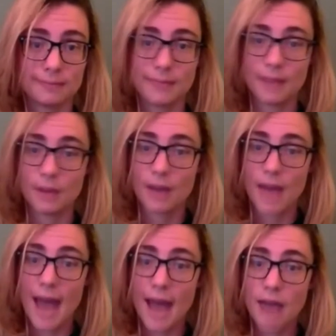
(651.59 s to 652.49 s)
Now,
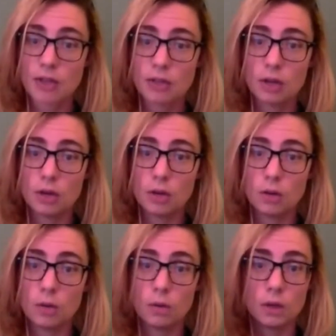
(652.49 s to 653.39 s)
as you
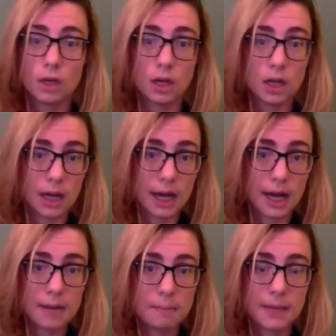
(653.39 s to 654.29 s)
go
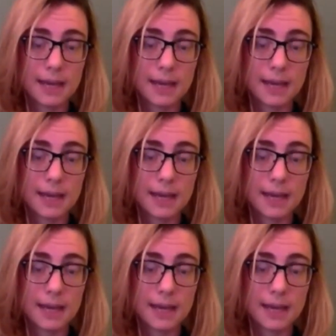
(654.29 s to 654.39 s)
up